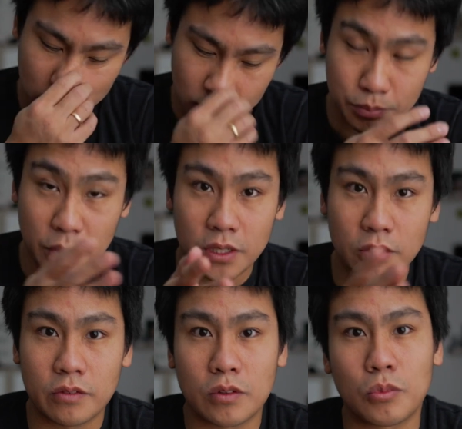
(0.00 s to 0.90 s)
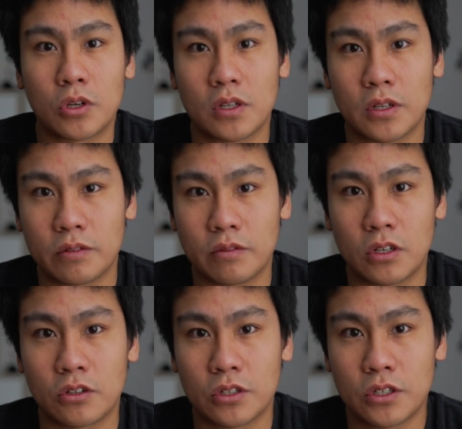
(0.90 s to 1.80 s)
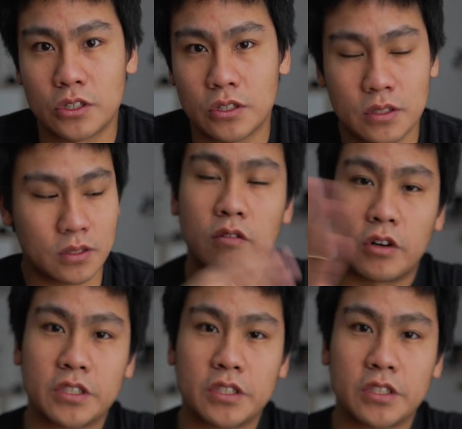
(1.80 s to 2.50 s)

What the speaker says: Depending on the model and the conditions. For